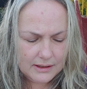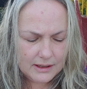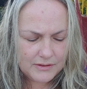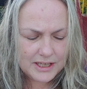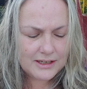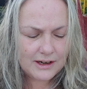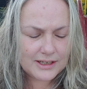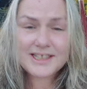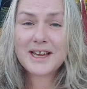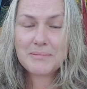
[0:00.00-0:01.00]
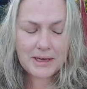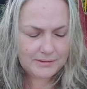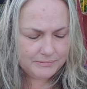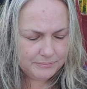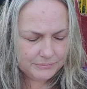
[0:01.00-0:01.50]

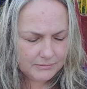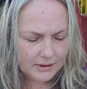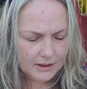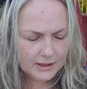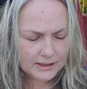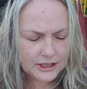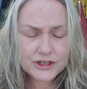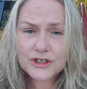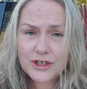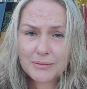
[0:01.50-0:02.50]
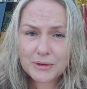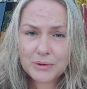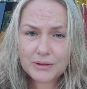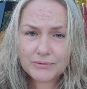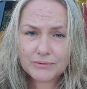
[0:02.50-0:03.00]
amen. Galatians chapter
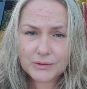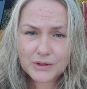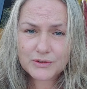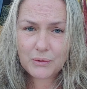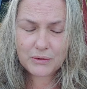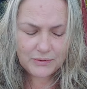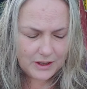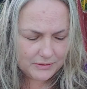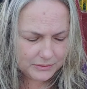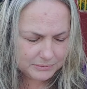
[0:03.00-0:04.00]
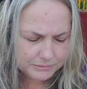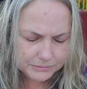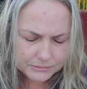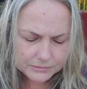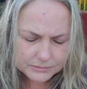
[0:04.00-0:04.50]
1, verses 4 and 5.
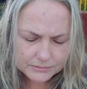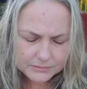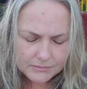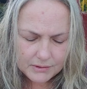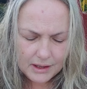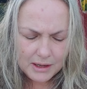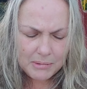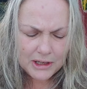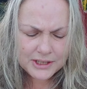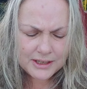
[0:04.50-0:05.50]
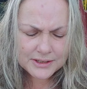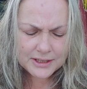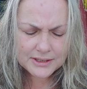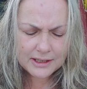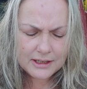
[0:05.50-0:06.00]
Paul tells
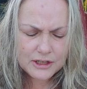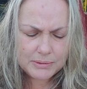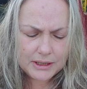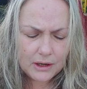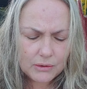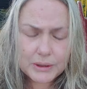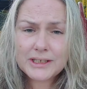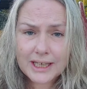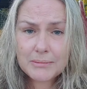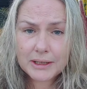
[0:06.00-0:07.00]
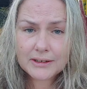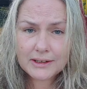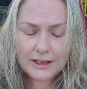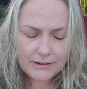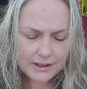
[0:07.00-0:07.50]
us to be reclaiming
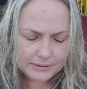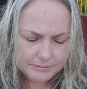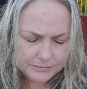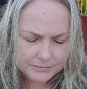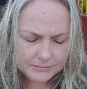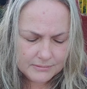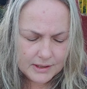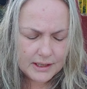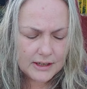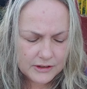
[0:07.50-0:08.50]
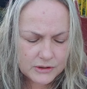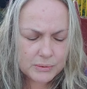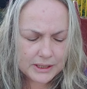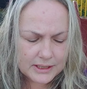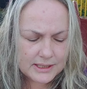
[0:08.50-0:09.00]
the era in these
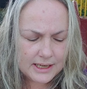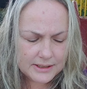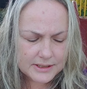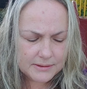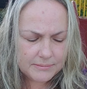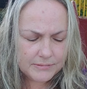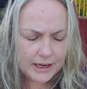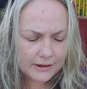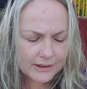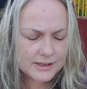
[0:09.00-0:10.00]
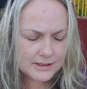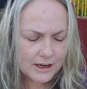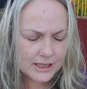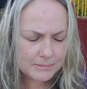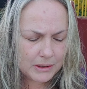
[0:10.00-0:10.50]
wicked days. The era he's
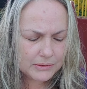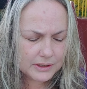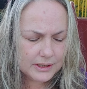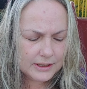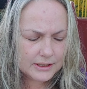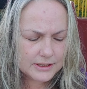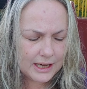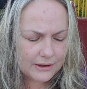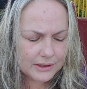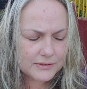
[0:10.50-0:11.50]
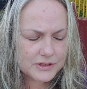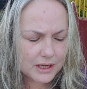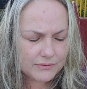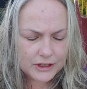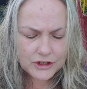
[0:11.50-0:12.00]
talking about is the era of
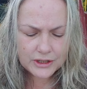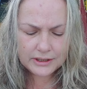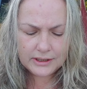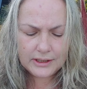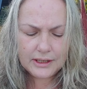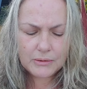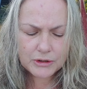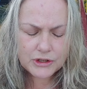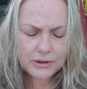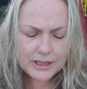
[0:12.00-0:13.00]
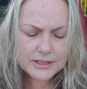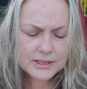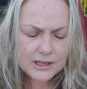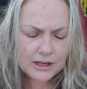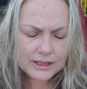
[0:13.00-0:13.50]
salvation in which Christ
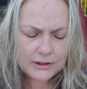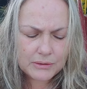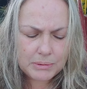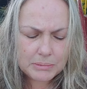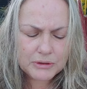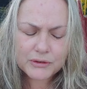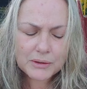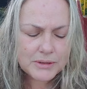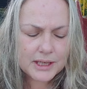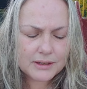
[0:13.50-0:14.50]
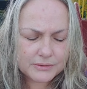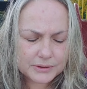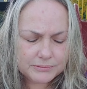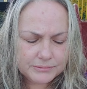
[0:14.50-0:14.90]
is calling out a people for himself.